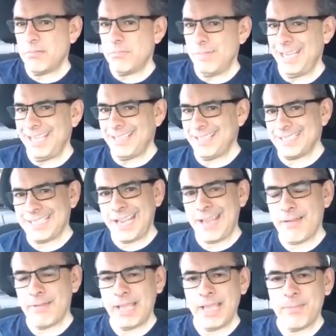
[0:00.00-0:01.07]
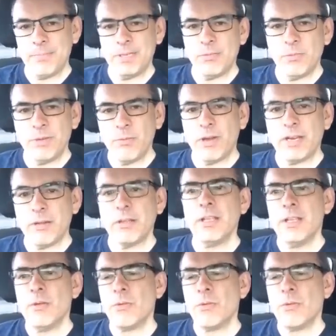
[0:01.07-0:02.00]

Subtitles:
again, they're kind of making us happy.